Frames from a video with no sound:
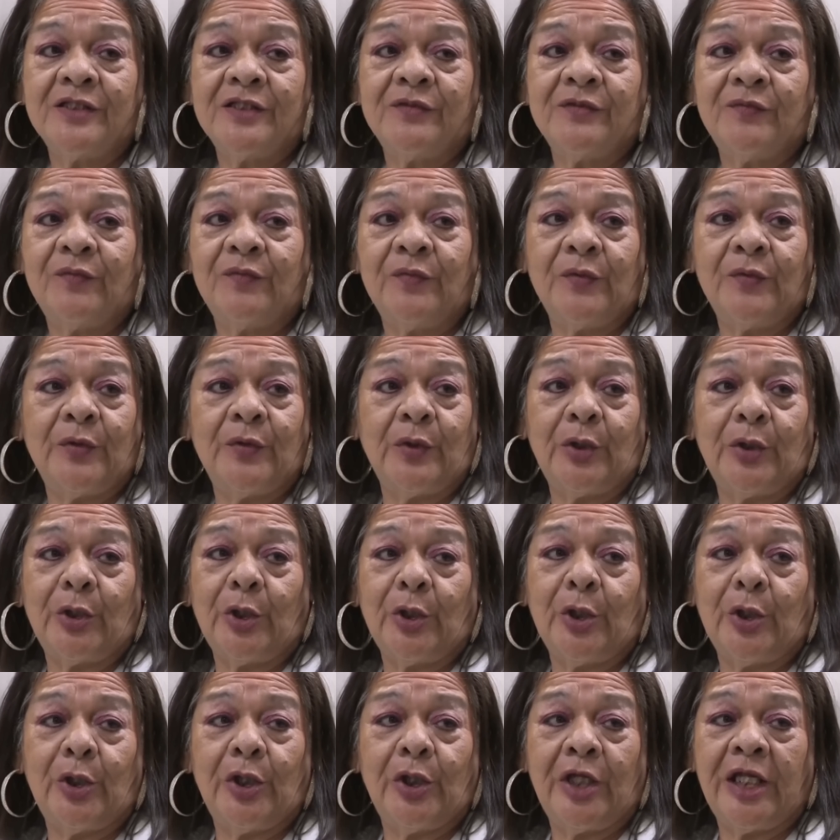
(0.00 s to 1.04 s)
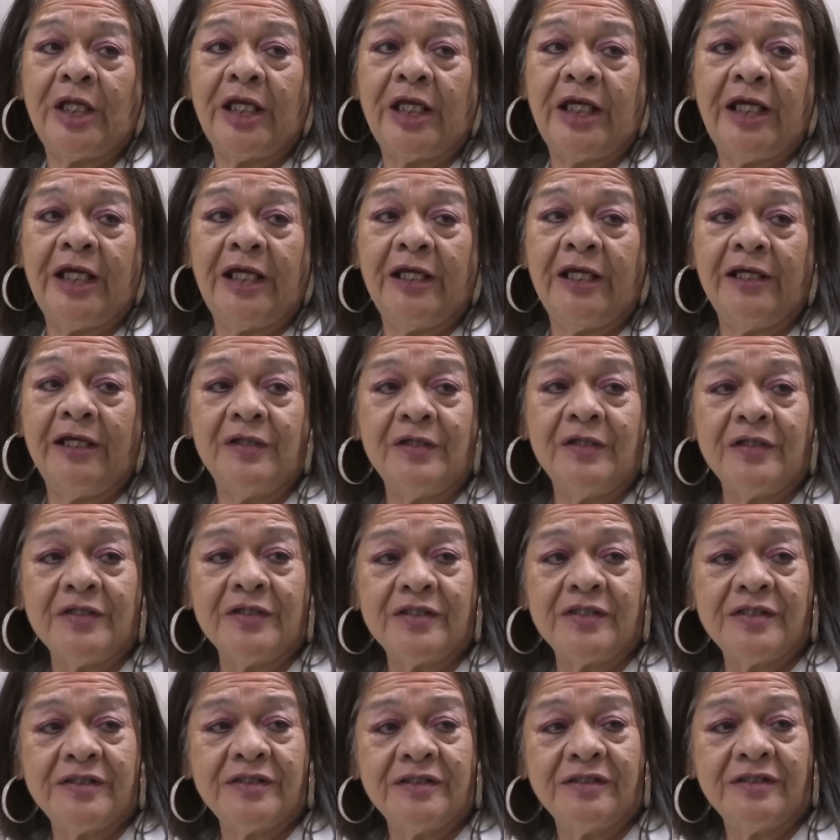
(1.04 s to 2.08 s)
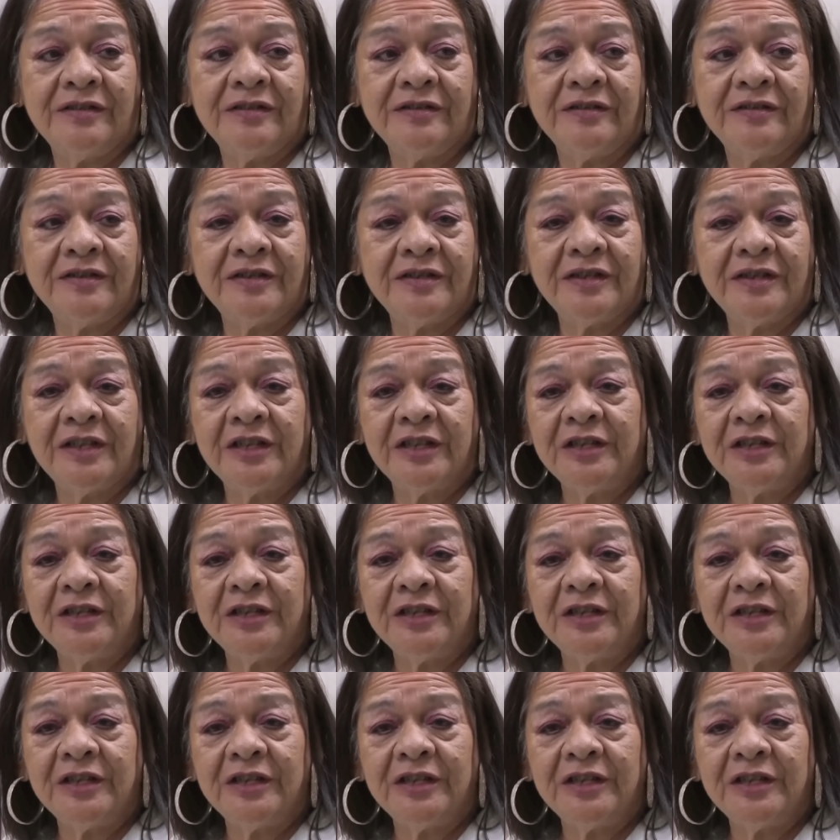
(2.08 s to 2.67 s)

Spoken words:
her husband, her son, her